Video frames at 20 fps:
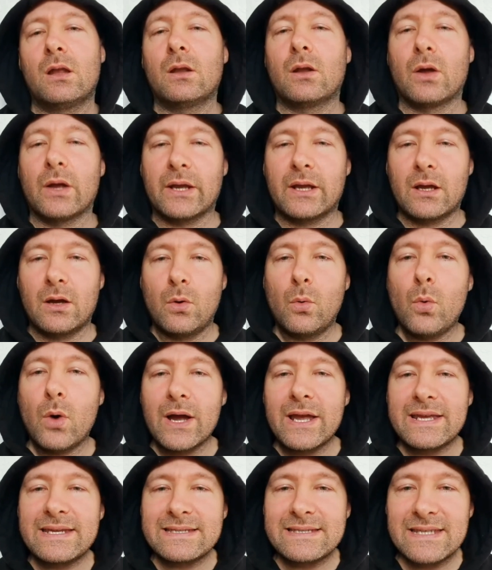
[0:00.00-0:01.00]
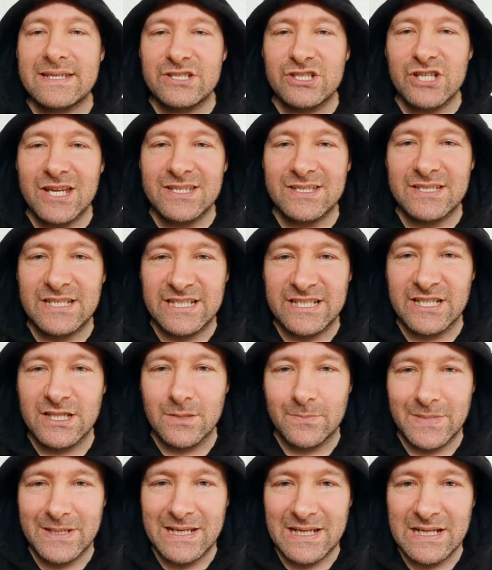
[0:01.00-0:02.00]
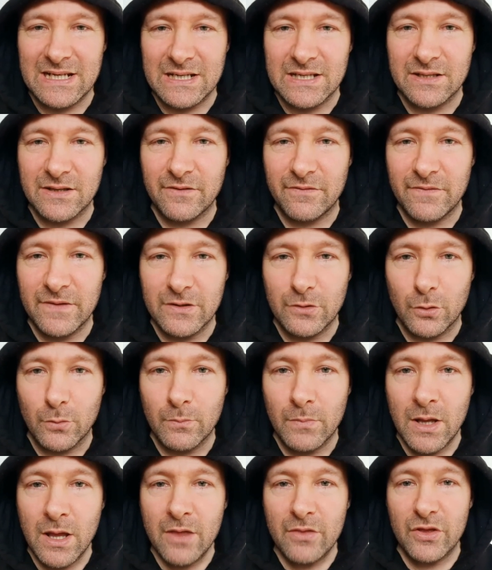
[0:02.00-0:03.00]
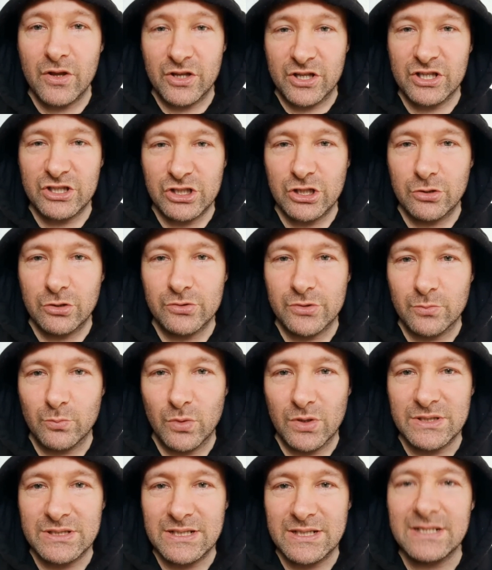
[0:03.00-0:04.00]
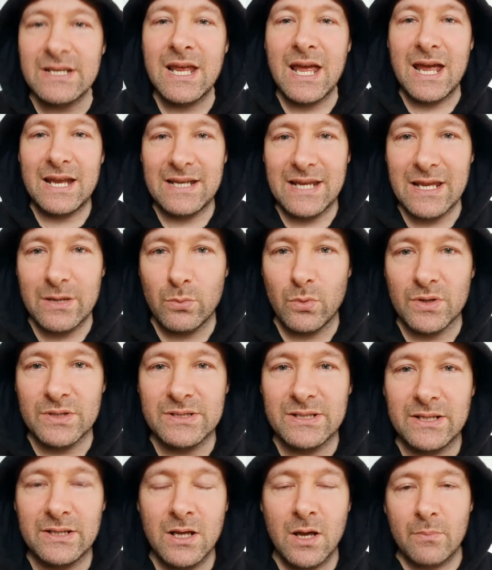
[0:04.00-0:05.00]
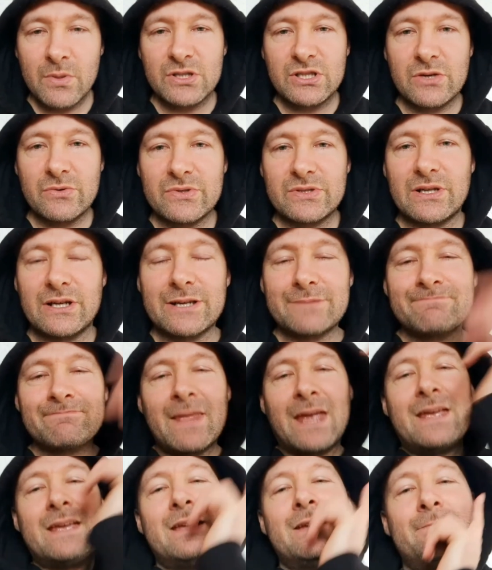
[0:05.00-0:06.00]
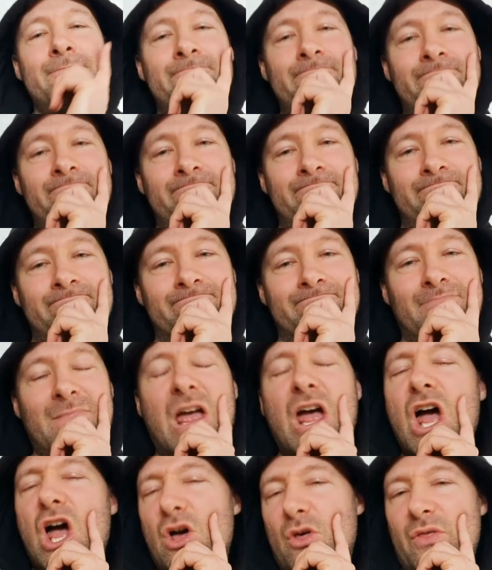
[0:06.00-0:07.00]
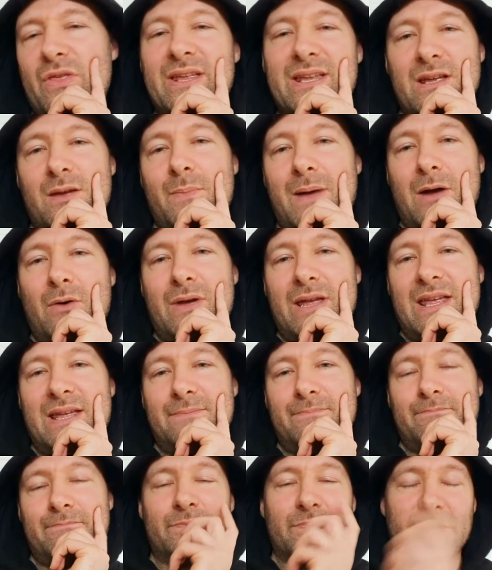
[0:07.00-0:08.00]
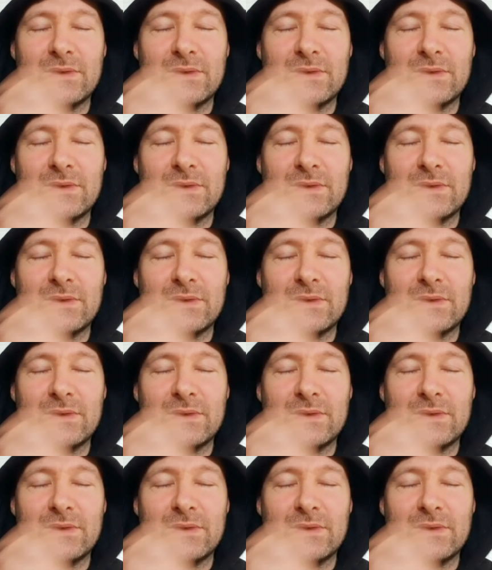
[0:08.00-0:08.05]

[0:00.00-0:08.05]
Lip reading: Like what he suggested at the beginning of the film, that the children wanted and he wanted. But she was like, I'll think about it.